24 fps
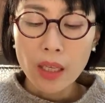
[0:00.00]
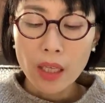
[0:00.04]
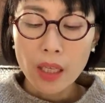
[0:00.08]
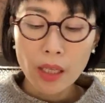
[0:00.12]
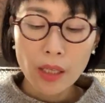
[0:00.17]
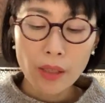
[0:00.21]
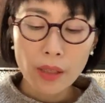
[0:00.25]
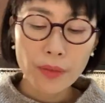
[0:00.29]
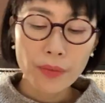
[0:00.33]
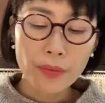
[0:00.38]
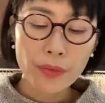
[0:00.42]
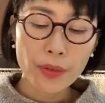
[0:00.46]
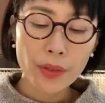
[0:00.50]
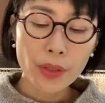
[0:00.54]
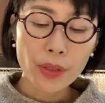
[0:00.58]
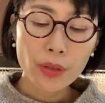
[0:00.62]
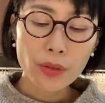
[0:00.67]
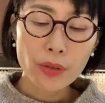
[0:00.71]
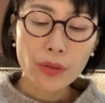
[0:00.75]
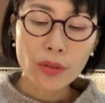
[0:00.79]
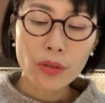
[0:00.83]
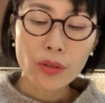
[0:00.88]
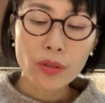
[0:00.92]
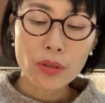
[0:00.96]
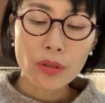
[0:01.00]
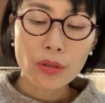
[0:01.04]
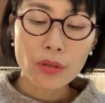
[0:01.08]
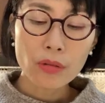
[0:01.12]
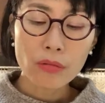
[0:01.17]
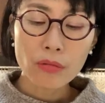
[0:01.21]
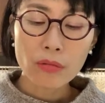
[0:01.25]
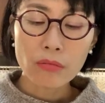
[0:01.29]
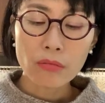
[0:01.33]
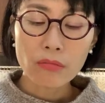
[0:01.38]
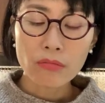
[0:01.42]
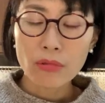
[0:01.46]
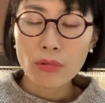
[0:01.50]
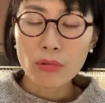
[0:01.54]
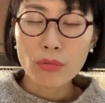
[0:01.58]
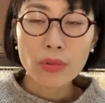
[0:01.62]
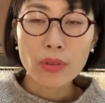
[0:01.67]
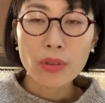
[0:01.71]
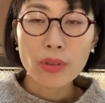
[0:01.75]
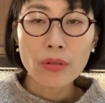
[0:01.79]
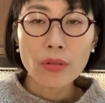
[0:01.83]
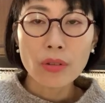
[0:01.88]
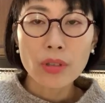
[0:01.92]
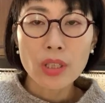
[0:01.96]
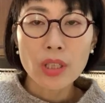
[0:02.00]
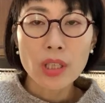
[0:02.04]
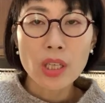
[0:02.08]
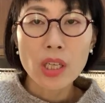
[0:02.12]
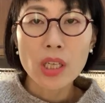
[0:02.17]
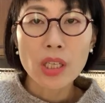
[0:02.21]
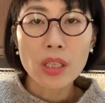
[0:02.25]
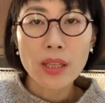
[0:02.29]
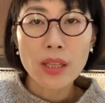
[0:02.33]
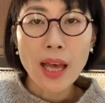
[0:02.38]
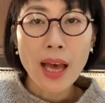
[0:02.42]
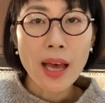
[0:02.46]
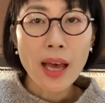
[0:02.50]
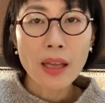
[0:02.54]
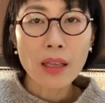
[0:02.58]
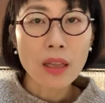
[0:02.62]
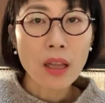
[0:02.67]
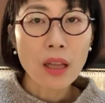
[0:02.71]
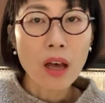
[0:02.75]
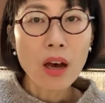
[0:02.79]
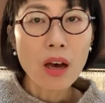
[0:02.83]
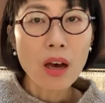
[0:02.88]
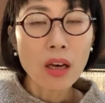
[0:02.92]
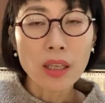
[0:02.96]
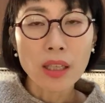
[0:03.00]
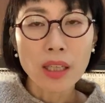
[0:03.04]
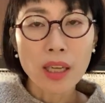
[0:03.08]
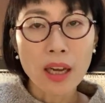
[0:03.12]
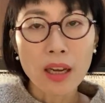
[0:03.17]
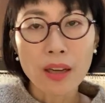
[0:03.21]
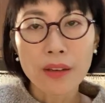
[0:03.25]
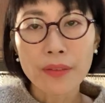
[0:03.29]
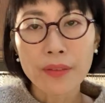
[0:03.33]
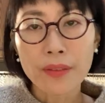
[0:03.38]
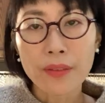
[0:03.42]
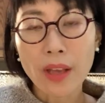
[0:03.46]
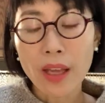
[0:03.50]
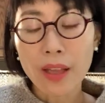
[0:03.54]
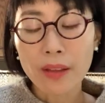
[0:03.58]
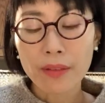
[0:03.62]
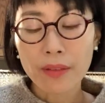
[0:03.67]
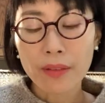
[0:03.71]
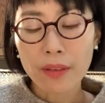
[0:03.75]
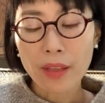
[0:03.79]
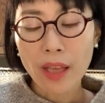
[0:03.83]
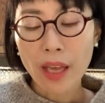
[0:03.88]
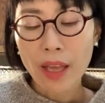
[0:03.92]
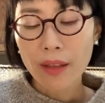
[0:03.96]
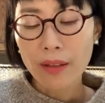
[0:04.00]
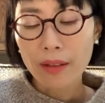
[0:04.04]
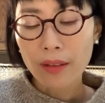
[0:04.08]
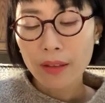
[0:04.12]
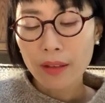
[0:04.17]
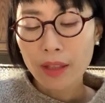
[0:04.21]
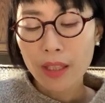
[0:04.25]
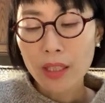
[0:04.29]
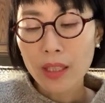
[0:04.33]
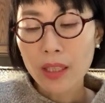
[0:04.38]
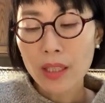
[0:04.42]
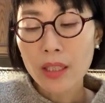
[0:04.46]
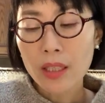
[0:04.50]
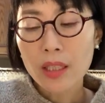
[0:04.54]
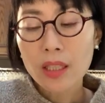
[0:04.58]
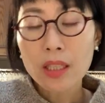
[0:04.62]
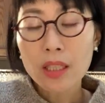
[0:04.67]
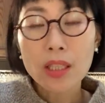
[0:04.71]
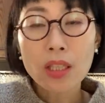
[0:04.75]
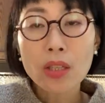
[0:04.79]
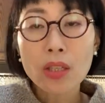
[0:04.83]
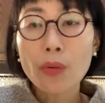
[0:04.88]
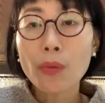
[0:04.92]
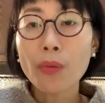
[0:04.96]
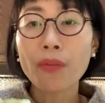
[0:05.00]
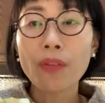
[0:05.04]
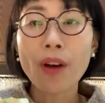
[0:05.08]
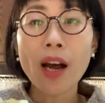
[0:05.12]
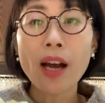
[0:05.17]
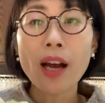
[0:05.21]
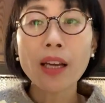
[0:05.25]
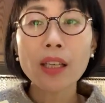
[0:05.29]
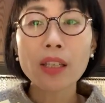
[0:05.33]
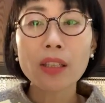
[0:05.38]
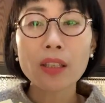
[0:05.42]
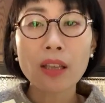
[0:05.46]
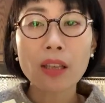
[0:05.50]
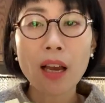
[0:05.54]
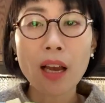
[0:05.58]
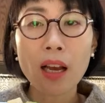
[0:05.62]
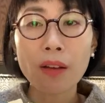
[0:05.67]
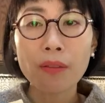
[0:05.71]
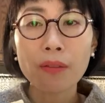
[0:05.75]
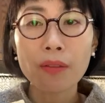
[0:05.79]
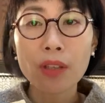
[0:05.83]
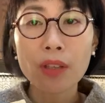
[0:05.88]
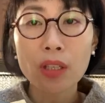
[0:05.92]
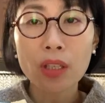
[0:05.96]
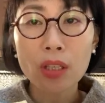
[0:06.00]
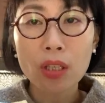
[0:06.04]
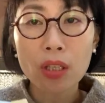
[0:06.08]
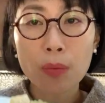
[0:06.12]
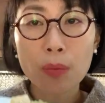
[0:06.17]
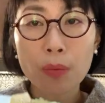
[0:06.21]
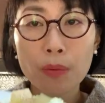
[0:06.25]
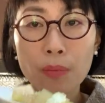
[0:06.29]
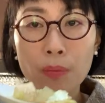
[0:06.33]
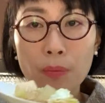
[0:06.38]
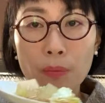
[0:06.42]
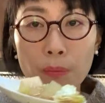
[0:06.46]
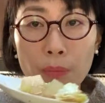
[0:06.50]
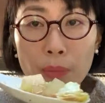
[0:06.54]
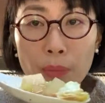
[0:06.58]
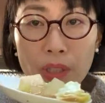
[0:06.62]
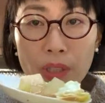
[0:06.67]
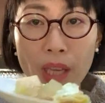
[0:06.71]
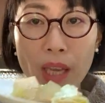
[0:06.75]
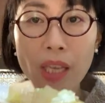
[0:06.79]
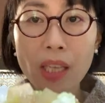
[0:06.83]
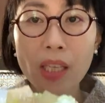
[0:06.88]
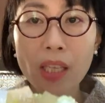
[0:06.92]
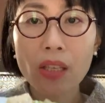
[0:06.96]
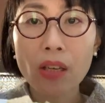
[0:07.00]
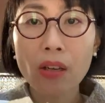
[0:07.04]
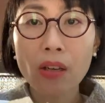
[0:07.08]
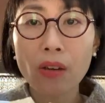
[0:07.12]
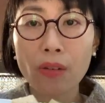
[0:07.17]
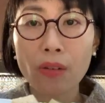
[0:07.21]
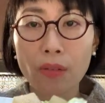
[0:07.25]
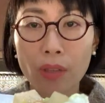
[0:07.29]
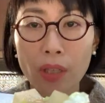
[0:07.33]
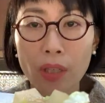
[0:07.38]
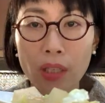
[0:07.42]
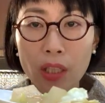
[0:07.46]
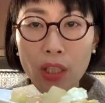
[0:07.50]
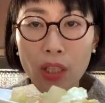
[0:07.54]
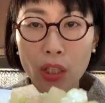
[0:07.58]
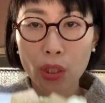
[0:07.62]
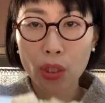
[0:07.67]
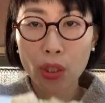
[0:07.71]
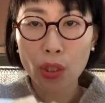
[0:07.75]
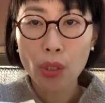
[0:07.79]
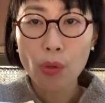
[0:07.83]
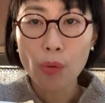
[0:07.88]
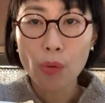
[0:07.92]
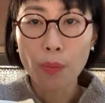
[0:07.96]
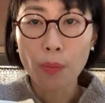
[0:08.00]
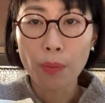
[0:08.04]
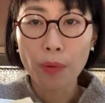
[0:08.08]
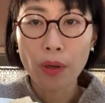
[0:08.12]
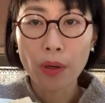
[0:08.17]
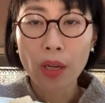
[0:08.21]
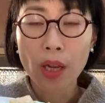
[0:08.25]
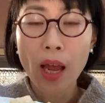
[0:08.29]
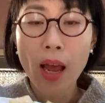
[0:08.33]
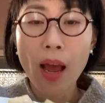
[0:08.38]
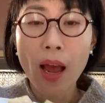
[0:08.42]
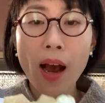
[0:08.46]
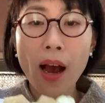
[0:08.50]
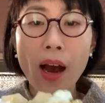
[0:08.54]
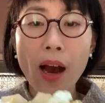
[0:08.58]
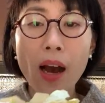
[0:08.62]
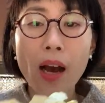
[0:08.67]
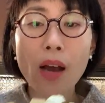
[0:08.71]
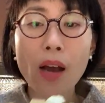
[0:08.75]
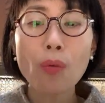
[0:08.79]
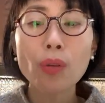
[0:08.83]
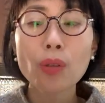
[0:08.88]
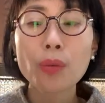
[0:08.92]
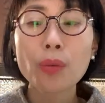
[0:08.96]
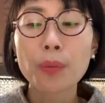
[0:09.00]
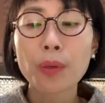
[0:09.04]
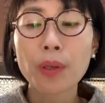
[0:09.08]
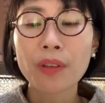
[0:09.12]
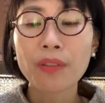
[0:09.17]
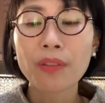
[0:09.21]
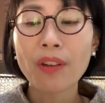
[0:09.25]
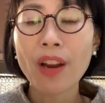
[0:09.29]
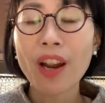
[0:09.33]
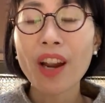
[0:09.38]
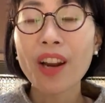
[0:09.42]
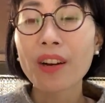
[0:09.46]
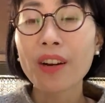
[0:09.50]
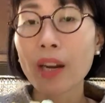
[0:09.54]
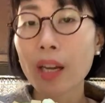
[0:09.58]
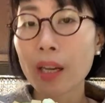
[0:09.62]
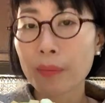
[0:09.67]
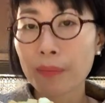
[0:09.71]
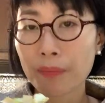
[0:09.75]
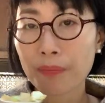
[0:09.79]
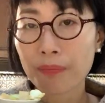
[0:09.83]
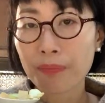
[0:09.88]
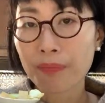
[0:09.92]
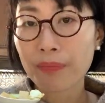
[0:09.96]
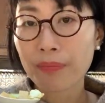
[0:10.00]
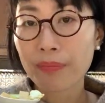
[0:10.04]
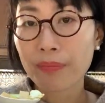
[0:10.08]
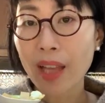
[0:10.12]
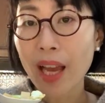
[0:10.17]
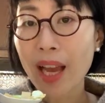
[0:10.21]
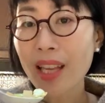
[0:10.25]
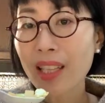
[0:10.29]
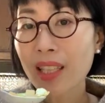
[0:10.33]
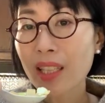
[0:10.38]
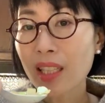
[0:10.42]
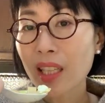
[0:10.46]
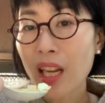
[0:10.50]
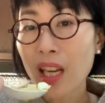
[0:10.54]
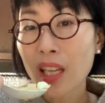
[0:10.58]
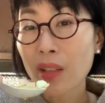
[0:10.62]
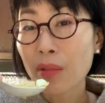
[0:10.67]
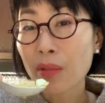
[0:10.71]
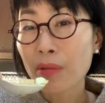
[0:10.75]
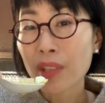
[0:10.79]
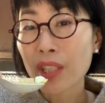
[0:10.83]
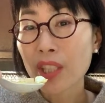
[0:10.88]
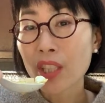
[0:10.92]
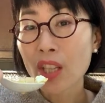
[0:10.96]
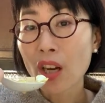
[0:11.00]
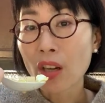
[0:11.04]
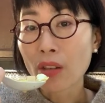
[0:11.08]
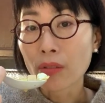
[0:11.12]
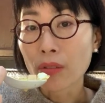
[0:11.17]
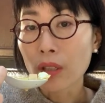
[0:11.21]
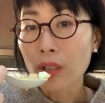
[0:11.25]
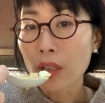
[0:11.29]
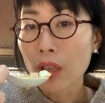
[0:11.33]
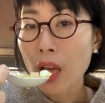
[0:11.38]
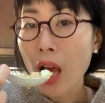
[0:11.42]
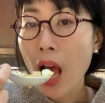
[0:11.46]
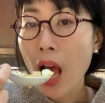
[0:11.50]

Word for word: if you wouldn't cook that long enough, then, then this is just so fine to have this potato in the soup. I would prefer it. That's the kind of result.